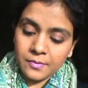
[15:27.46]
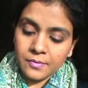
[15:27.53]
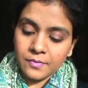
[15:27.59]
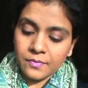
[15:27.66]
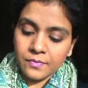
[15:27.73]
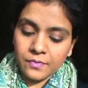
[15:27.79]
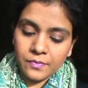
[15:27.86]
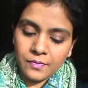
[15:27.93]

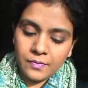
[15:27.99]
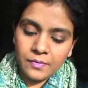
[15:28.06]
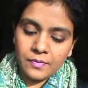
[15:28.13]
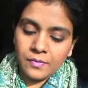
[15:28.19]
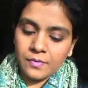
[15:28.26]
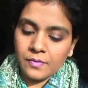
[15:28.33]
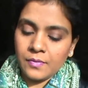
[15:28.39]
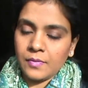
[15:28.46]

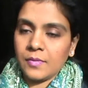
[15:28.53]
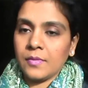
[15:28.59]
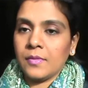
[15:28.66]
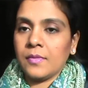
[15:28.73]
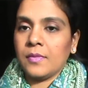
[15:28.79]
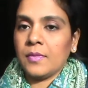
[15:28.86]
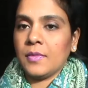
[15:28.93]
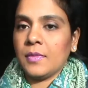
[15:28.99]

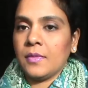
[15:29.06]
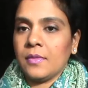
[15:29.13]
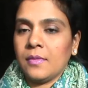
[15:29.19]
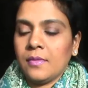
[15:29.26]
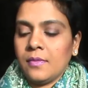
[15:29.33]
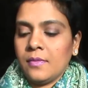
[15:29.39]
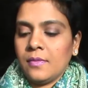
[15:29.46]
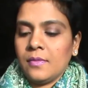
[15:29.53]

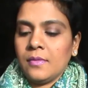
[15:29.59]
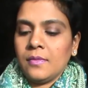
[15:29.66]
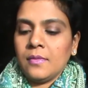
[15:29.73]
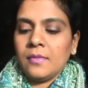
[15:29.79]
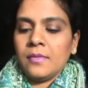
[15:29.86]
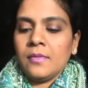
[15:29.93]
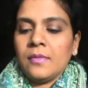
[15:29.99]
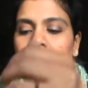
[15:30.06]

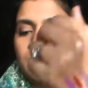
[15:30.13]
[no speech]